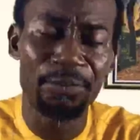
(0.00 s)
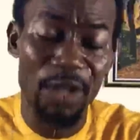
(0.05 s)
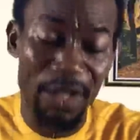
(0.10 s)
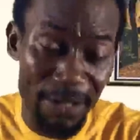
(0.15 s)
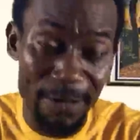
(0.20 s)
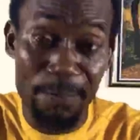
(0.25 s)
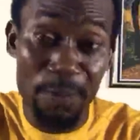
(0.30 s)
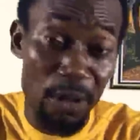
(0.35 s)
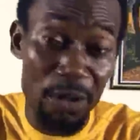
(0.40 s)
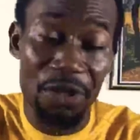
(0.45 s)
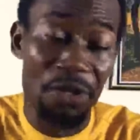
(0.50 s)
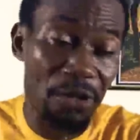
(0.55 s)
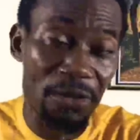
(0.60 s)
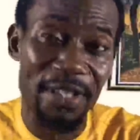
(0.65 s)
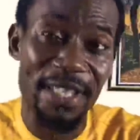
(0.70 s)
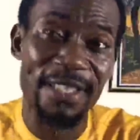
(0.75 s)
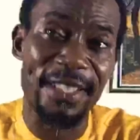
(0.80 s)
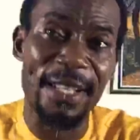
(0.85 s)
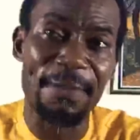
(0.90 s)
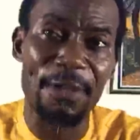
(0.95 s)
reproduce
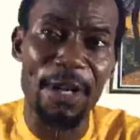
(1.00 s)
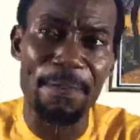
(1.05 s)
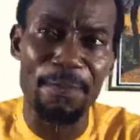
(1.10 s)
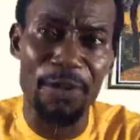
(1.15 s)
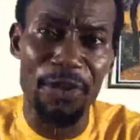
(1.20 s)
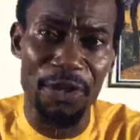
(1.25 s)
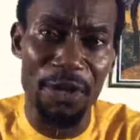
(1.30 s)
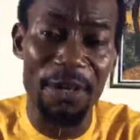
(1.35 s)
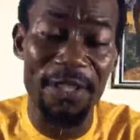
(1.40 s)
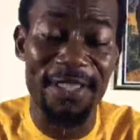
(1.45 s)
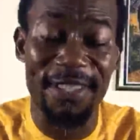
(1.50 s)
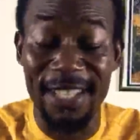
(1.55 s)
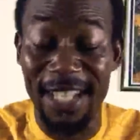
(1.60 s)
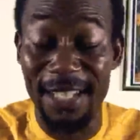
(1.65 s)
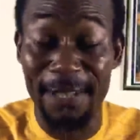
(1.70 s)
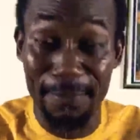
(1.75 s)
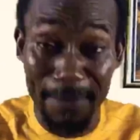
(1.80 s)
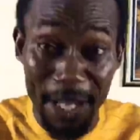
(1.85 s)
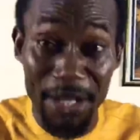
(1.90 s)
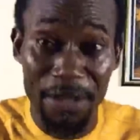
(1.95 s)
the same results that
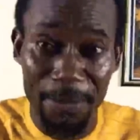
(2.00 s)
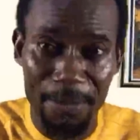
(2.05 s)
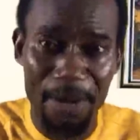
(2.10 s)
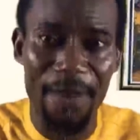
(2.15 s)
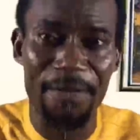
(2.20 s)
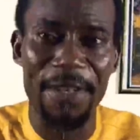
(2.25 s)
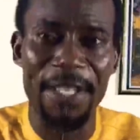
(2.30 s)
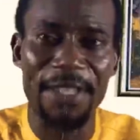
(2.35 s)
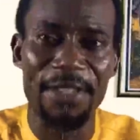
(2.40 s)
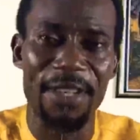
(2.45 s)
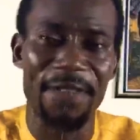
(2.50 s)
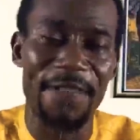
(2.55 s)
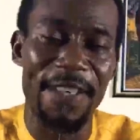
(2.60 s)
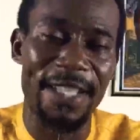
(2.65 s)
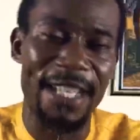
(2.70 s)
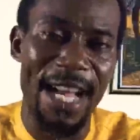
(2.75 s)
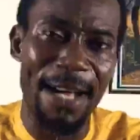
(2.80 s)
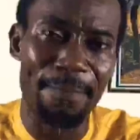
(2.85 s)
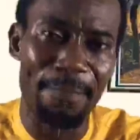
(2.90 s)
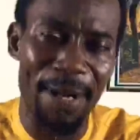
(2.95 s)
the major prophets of the
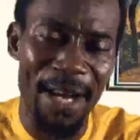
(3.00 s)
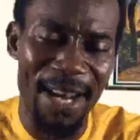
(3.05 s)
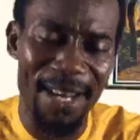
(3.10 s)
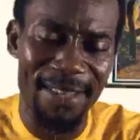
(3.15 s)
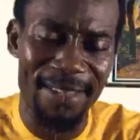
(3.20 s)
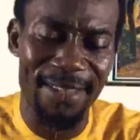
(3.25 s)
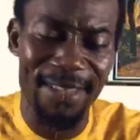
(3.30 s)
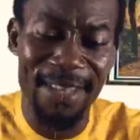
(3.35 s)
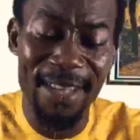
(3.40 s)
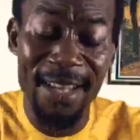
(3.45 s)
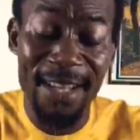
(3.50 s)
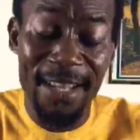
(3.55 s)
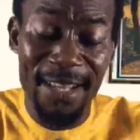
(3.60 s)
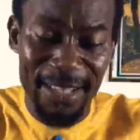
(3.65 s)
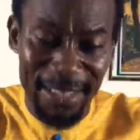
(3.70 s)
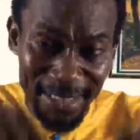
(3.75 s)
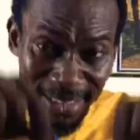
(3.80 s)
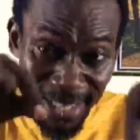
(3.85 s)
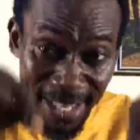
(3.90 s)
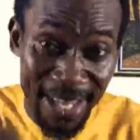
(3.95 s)
time past
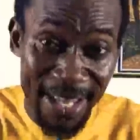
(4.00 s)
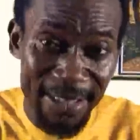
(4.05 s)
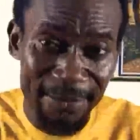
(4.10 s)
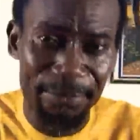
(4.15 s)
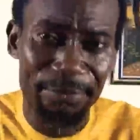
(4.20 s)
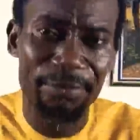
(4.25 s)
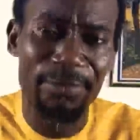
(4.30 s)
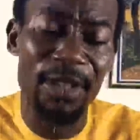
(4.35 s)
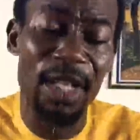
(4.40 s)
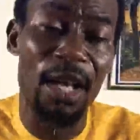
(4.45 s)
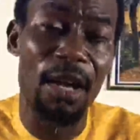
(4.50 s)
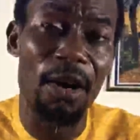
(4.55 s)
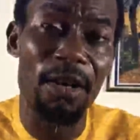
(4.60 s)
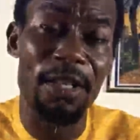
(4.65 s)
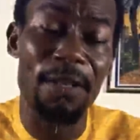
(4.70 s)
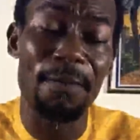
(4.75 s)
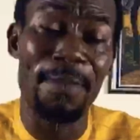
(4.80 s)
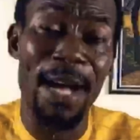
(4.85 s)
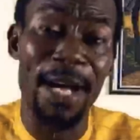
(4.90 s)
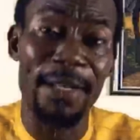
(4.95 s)

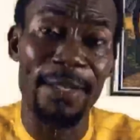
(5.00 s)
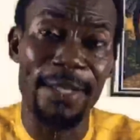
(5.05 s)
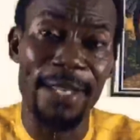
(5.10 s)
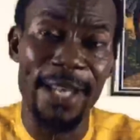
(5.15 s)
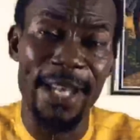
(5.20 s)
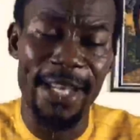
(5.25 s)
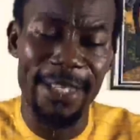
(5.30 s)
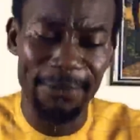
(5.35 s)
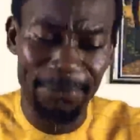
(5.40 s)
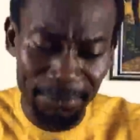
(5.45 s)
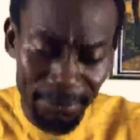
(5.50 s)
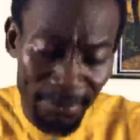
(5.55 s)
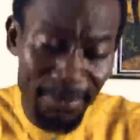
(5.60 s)
got back then